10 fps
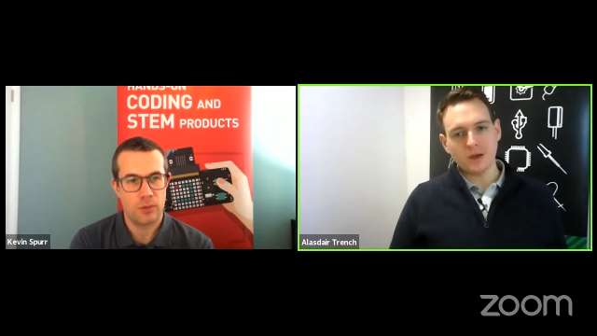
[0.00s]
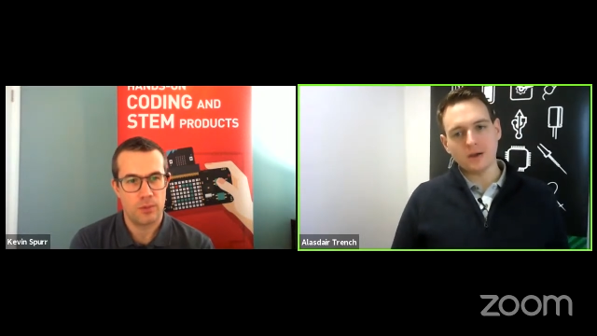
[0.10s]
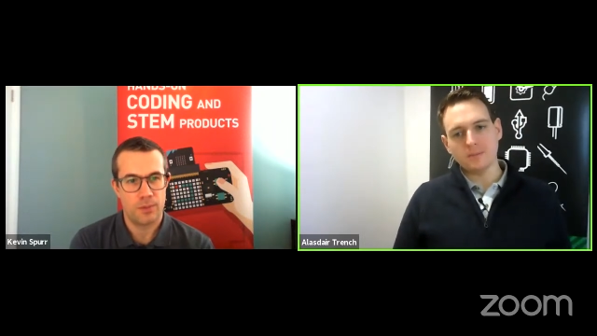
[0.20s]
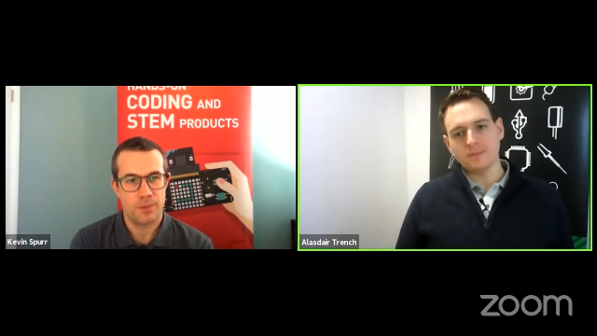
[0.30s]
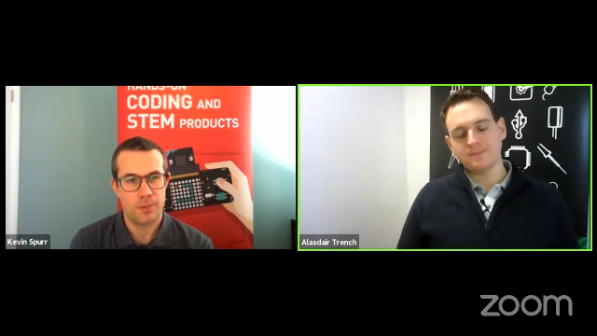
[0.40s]

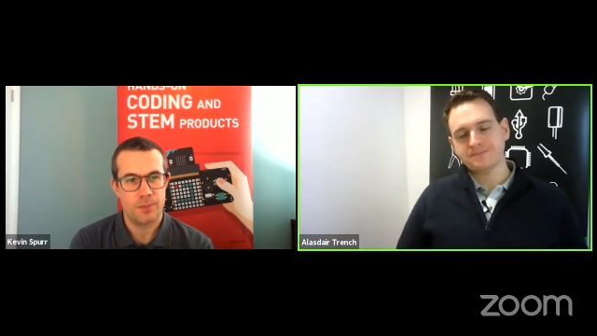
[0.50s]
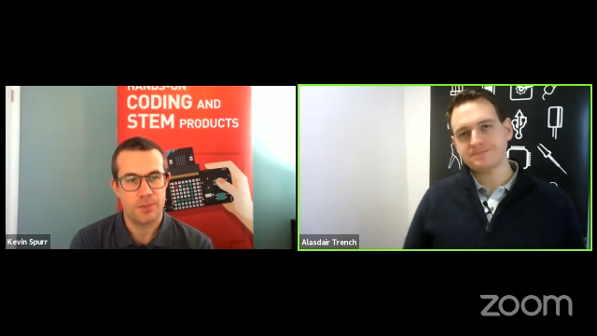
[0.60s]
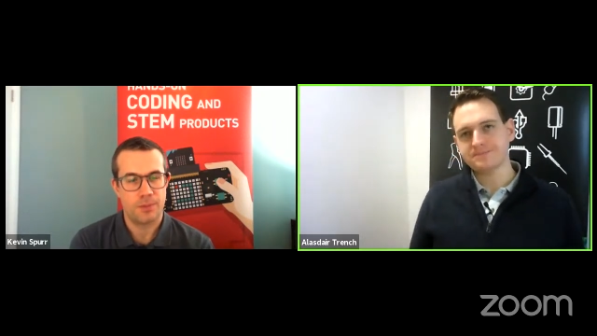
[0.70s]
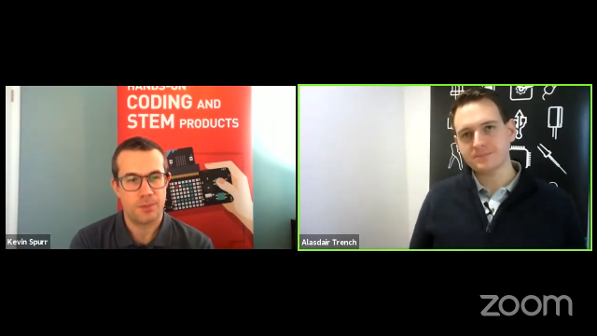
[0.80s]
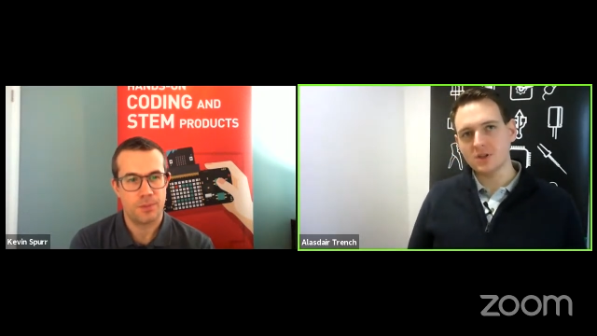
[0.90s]
Speaker 1: Um,
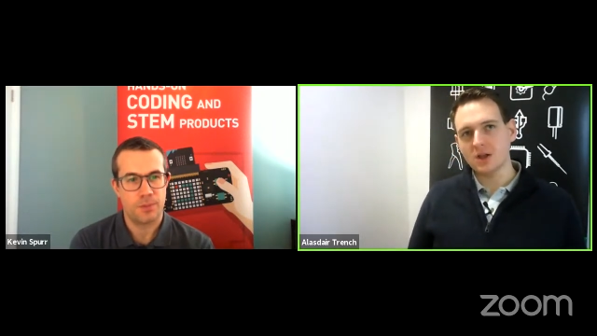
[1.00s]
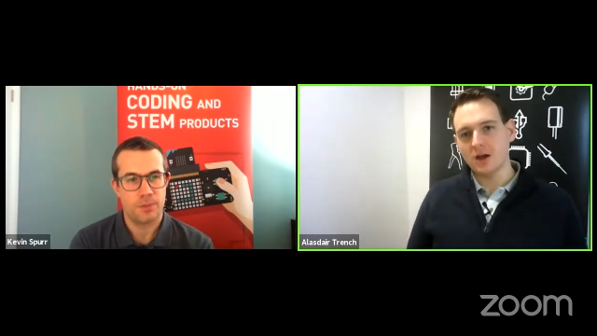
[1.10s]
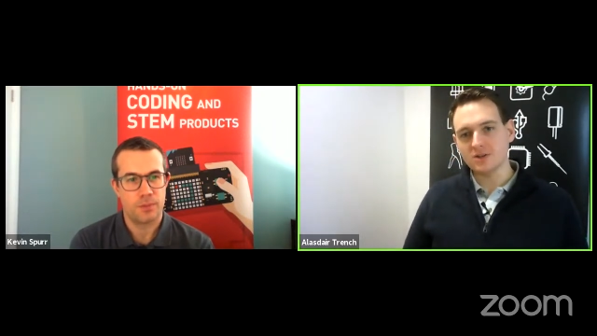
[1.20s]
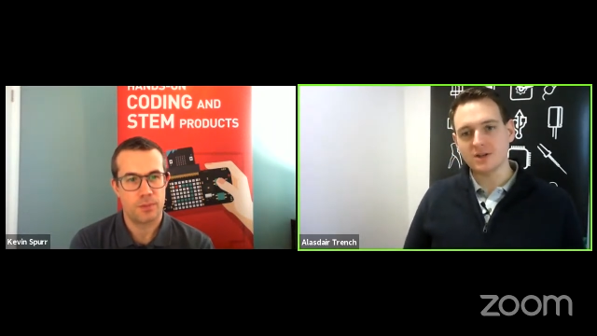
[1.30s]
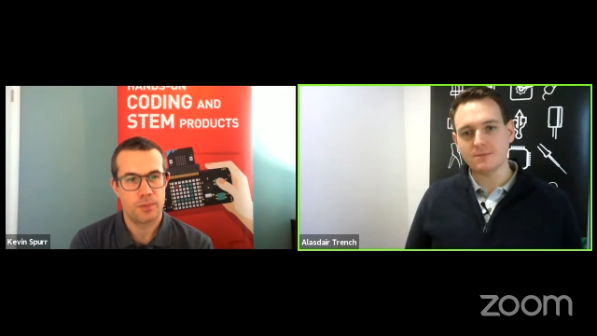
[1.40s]

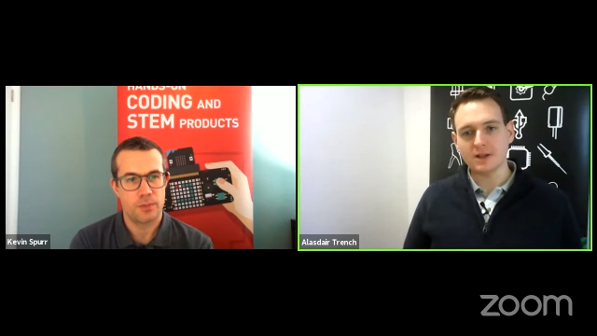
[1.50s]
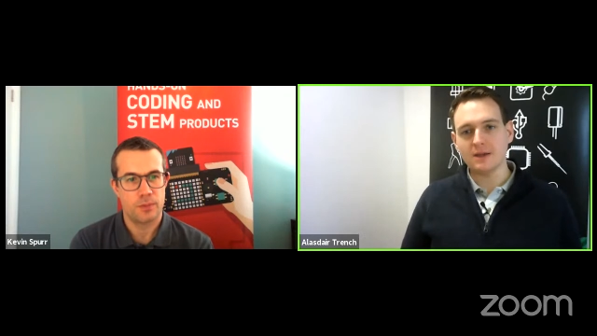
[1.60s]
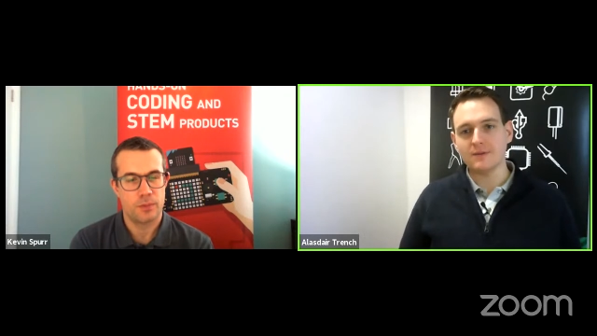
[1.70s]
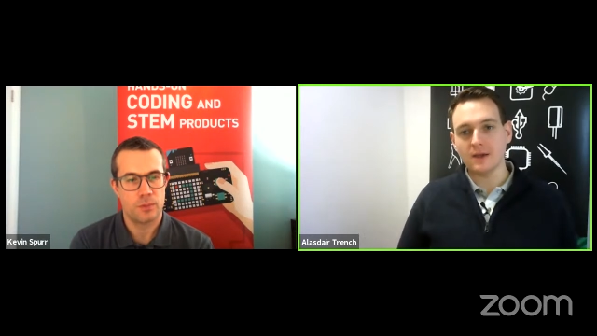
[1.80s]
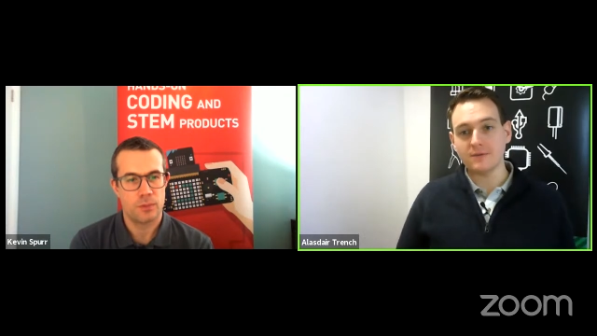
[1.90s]
uh, generally,
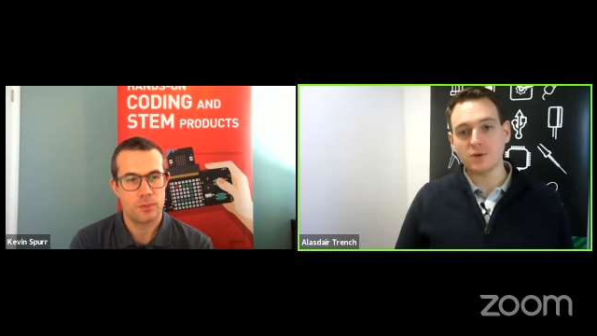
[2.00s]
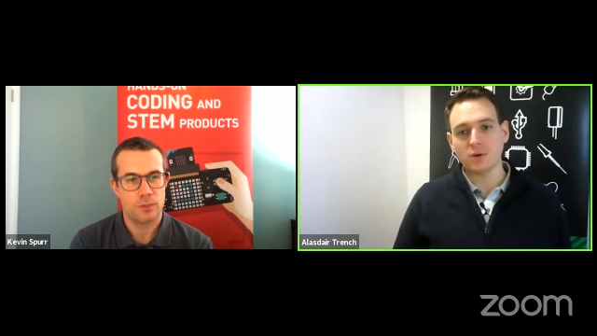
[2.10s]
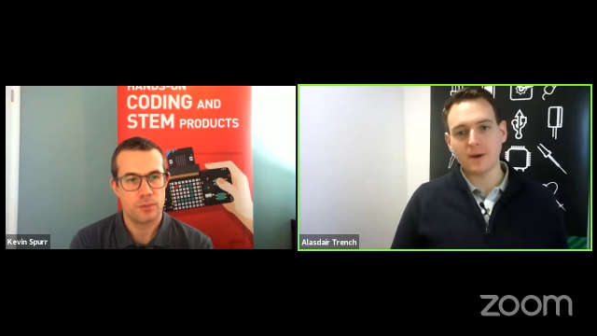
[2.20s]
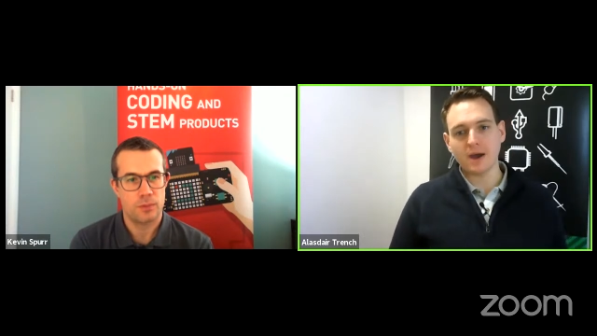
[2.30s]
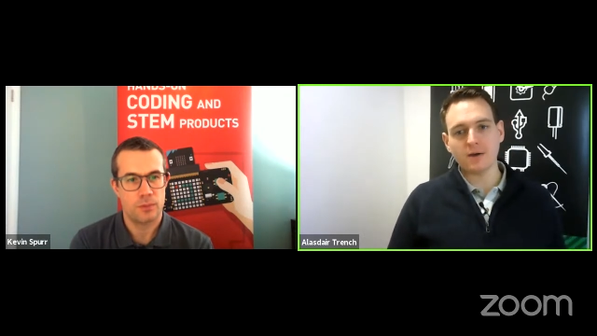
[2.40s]
if, if
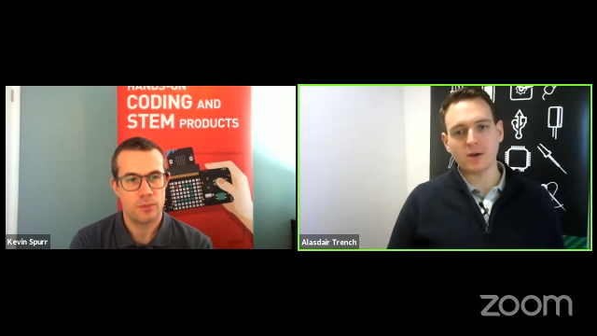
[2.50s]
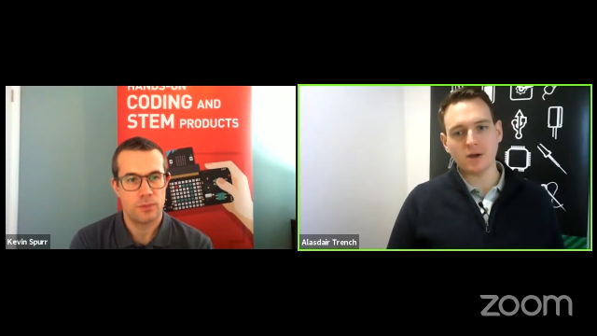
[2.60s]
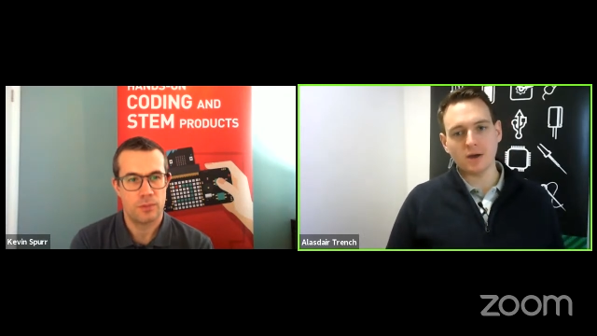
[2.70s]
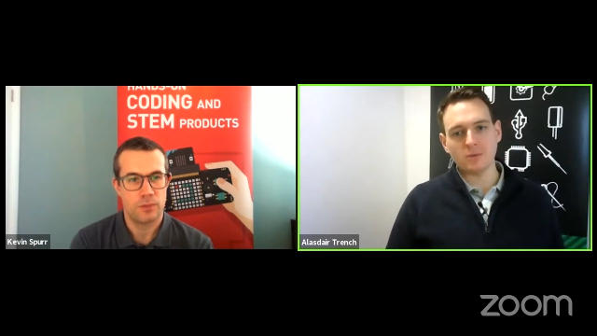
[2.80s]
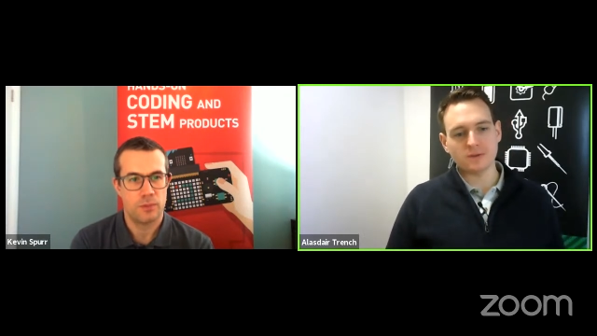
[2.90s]
you are powering
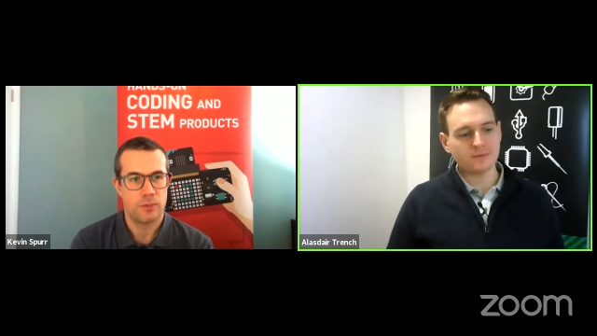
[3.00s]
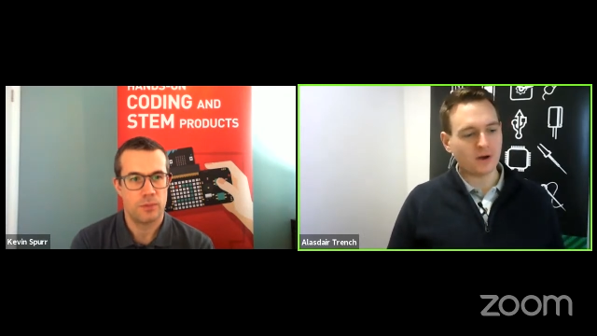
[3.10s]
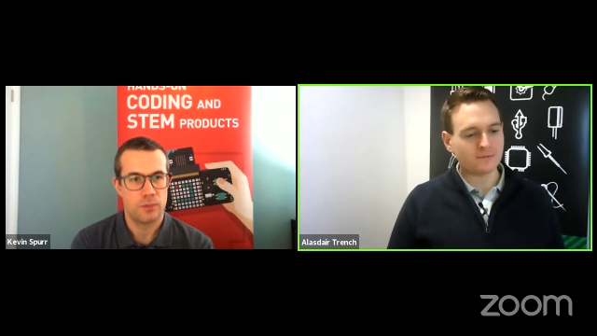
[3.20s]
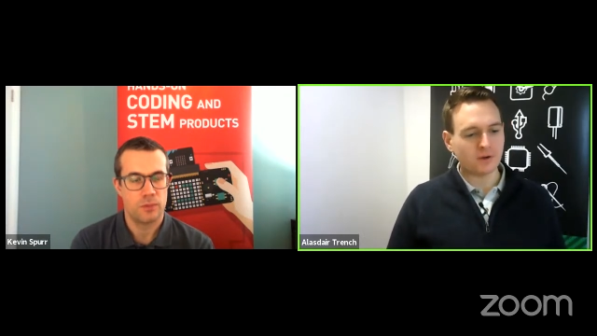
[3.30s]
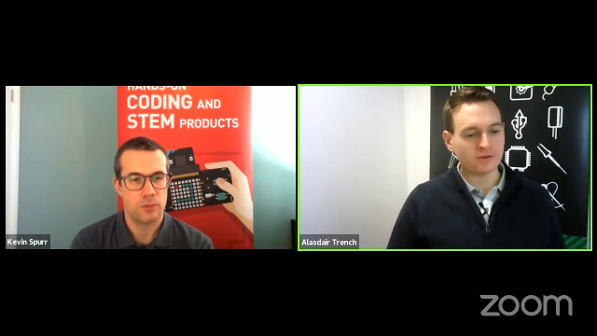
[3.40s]
uh, with
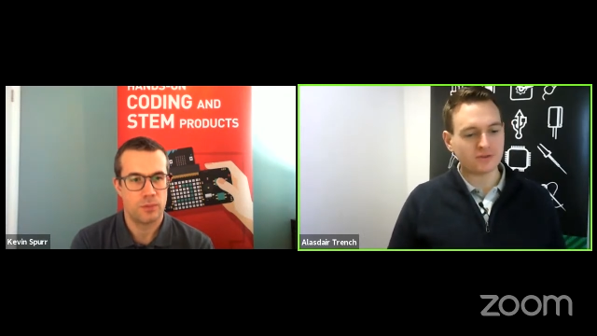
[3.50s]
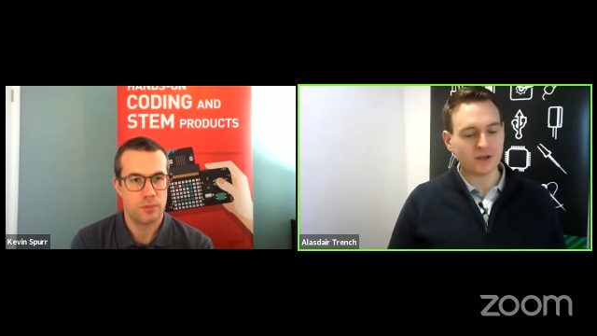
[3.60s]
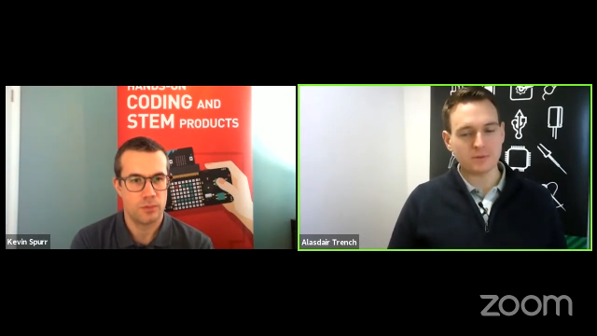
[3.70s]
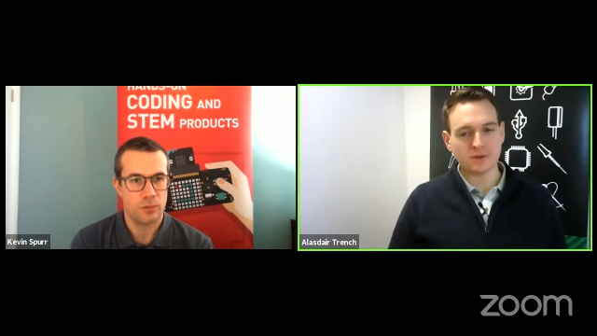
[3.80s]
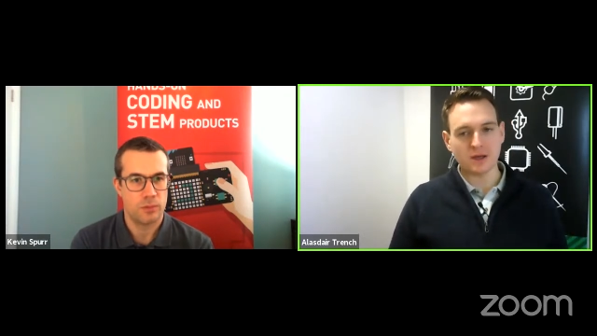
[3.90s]
five volts,
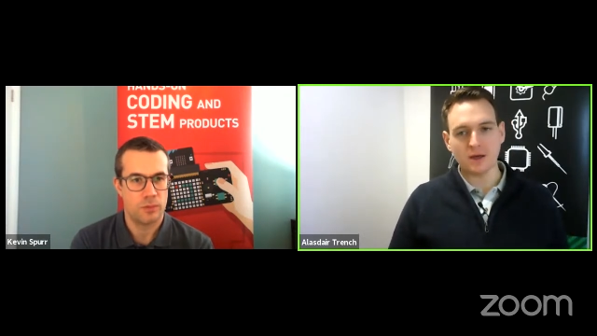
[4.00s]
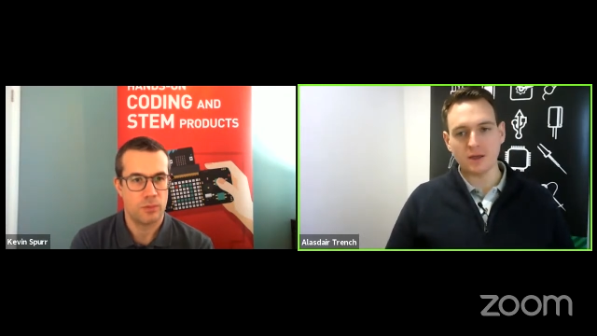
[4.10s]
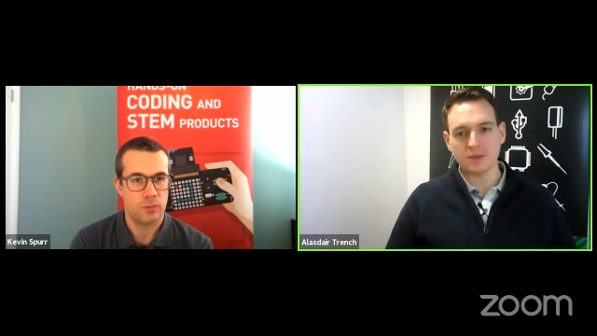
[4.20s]
say with a,